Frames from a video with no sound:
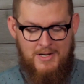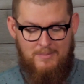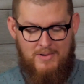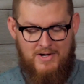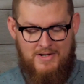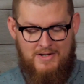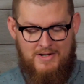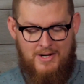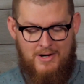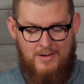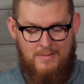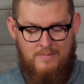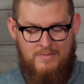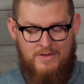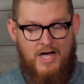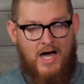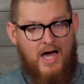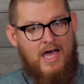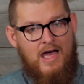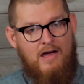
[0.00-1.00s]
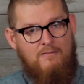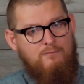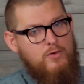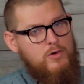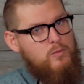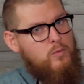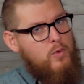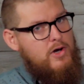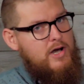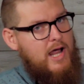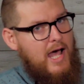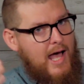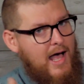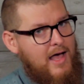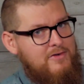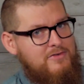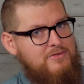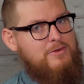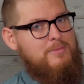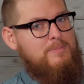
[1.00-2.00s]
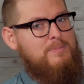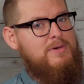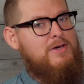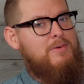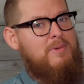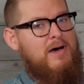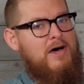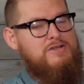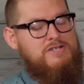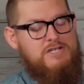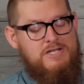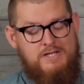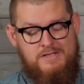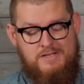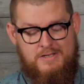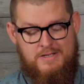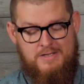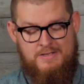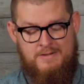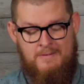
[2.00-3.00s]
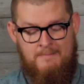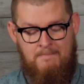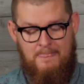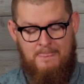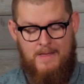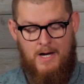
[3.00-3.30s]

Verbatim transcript: But um, not every word has to be about Jesus.